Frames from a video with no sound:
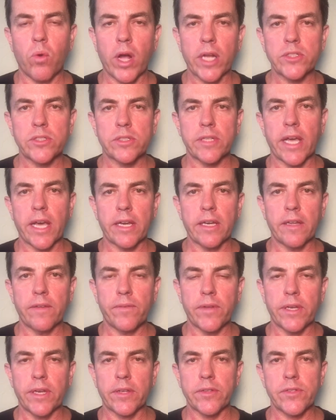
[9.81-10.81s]
Watch that
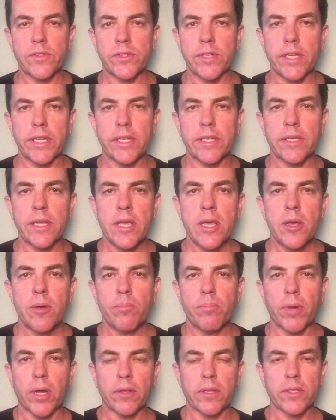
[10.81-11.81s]
if you didn't see it,
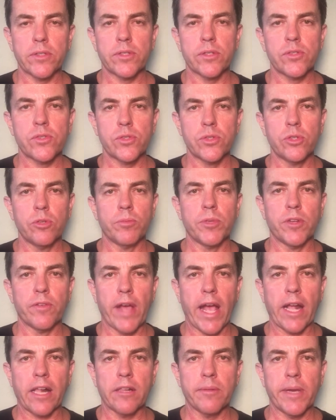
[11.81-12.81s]
but let's assume you've
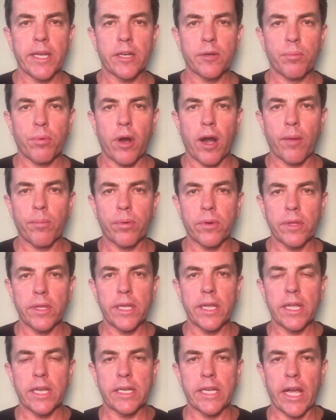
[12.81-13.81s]
acclimated
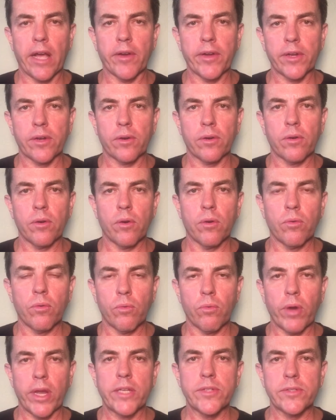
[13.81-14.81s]
properly. Now you're
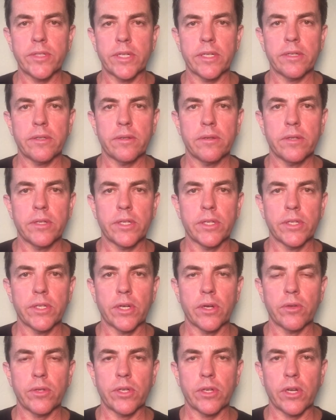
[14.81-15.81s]
racing,
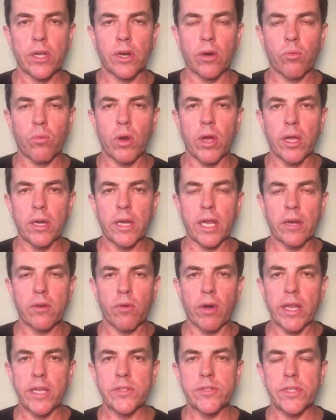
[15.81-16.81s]
you're going to run and
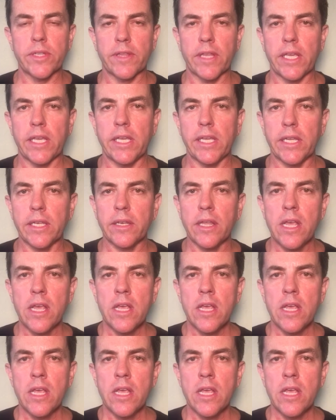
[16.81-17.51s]
race in the heat.